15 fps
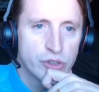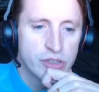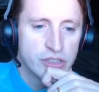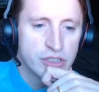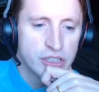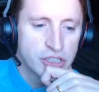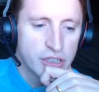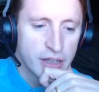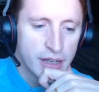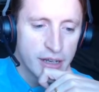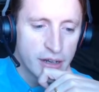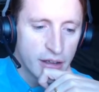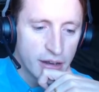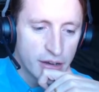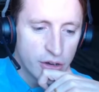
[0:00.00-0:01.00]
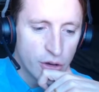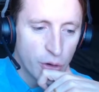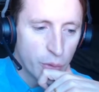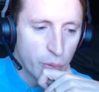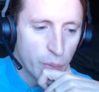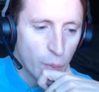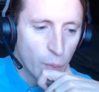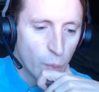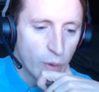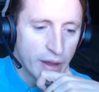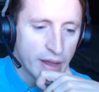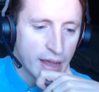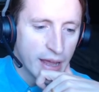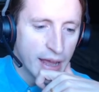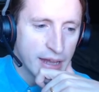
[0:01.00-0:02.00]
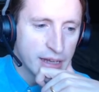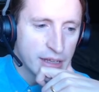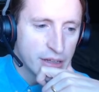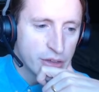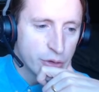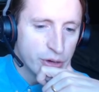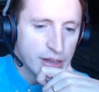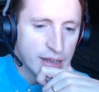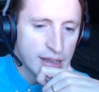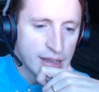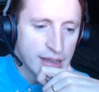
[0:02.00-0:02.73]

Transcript: this is in no way any unique